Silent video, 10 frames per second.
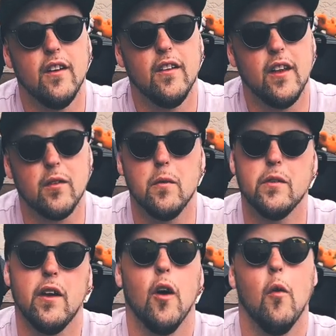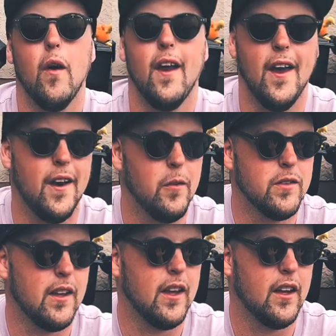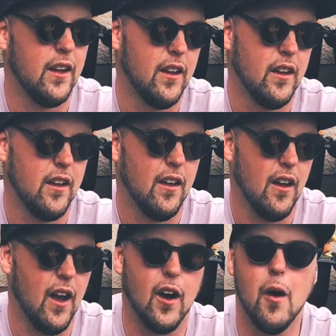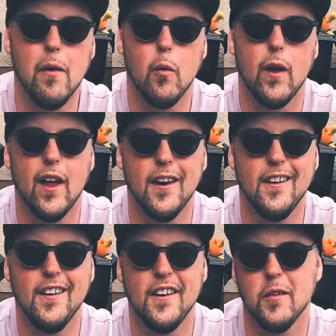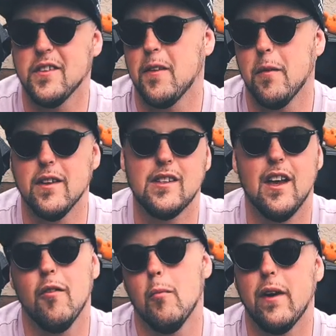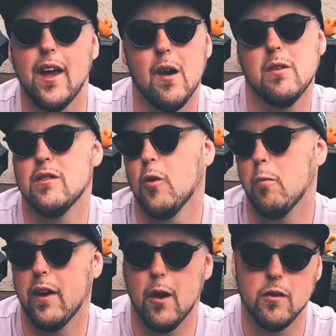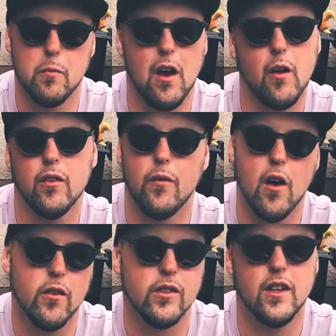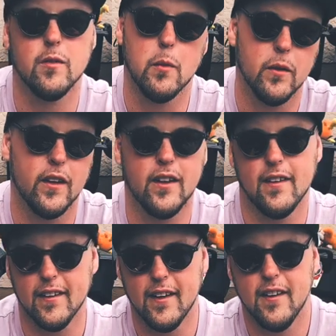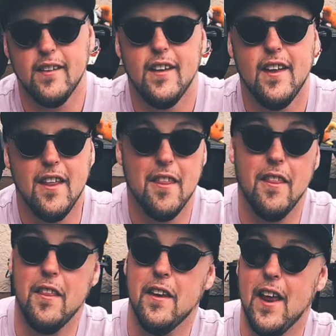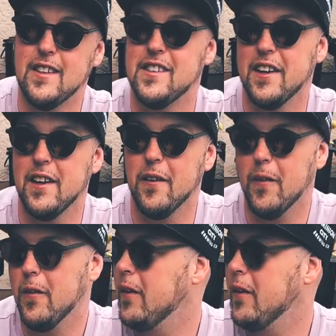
that's what I'm saying. On one hand, it was like I got my win. It was like the best day ever. My dad was stoked. My dad was proud. It's Father's Day. It's birthday. Da da da. Next thing I know,